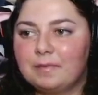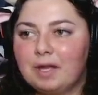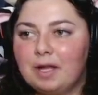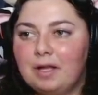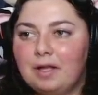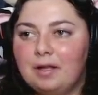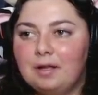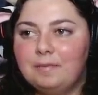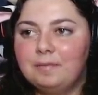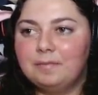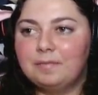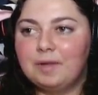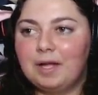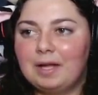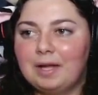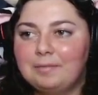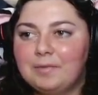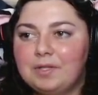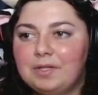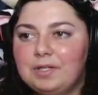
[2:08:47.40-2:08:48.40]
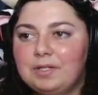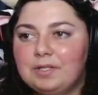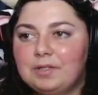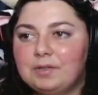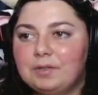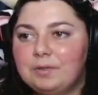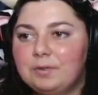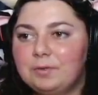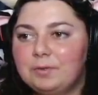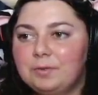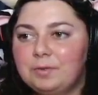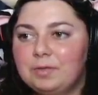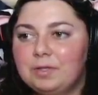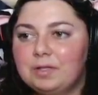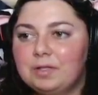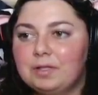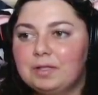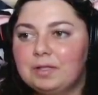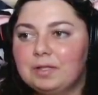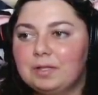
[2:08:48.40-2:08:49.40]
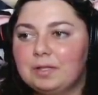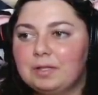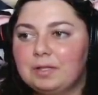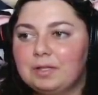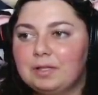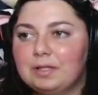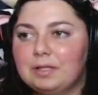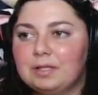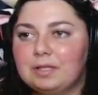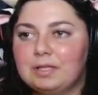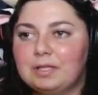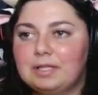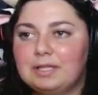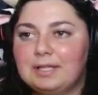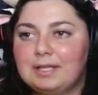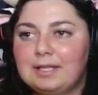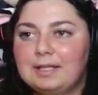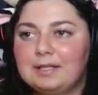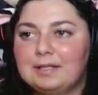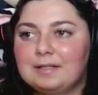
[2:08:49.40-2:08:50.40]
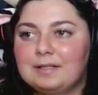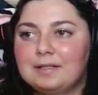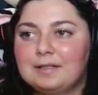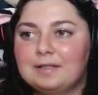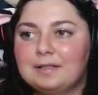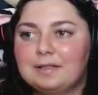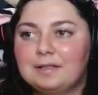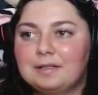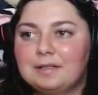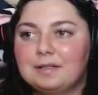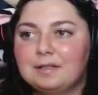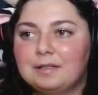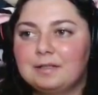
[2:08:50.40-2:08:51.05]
Um, I'm gonna do this.